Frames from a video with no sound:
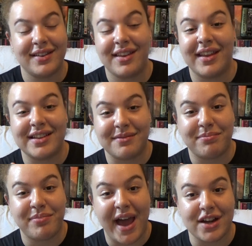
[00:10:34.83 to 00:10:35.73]
That's a
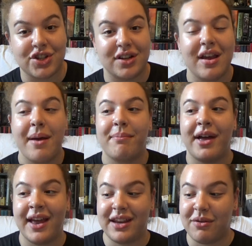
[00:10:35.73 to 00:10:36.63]
passion.
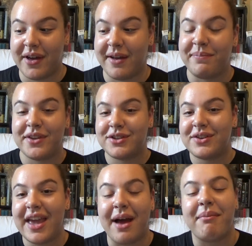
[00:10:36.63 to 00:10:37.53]
But anyway, so
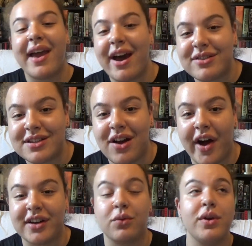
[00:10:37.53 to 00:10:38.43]
yeah, my house is
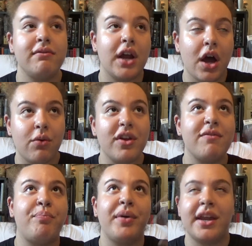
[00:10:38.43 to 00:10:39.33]
haunted.
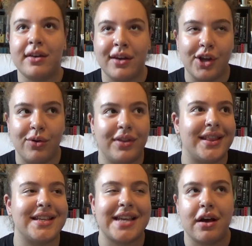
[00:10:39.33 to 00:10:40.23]
We've been knew
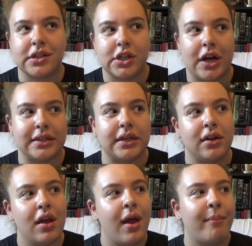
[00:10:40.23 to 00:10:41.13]
that this house is
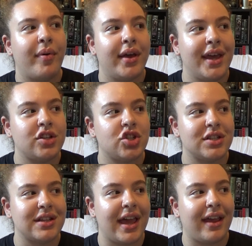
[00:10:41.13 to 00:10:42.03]
haunted, but it's
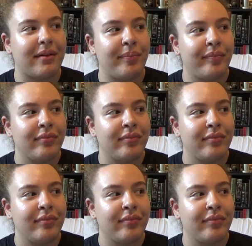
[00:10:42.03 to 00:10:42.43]
just like